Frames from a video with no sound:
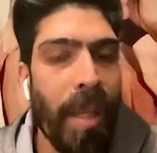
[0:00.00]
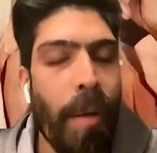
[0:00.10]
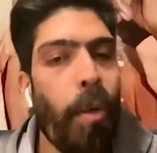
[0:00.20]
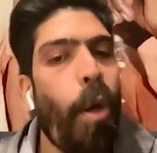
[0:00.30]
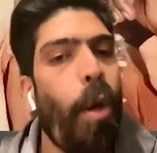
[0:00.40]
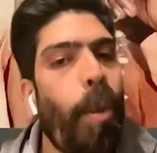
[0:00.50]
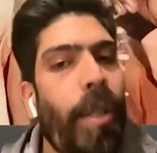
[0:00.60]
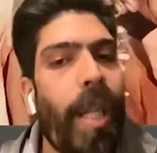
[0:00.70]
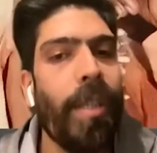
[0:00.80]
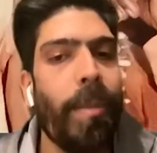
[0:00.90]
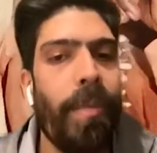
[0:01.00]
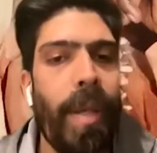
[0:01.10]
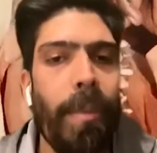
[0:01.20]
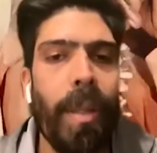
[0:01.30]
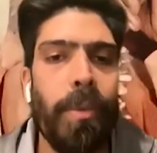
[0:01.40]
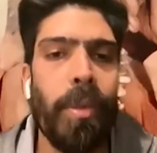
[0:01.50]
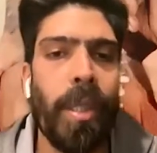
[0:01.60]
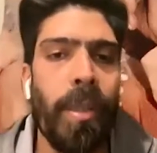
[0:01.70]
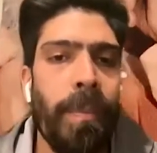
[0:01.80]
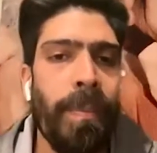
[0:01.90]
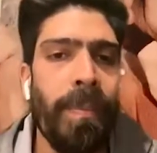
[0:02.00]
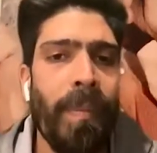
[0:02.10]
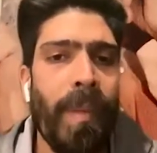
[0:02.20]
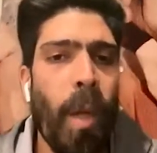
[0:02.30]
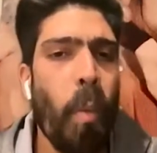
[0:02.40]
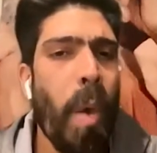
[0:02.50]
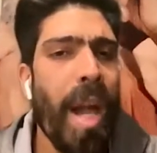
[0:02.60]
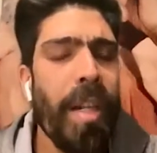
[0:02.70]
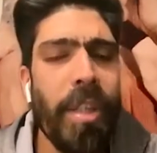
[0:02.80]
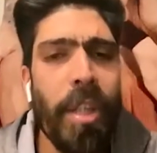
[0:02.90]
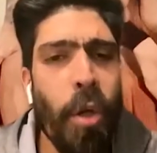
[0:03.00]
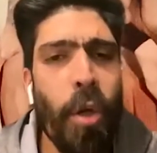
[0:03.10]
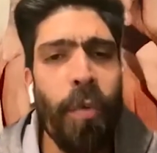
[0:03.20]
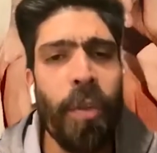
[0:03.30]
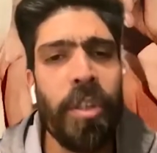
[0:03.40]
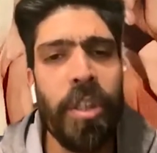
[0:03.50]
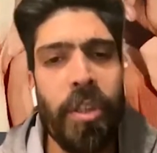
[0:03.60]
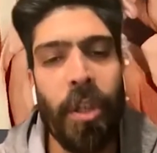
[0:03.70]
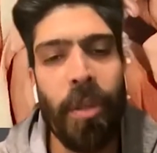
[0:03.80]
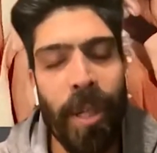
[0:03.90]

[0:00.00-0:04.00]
And I would always ask my family, I was like, why does he go overseas so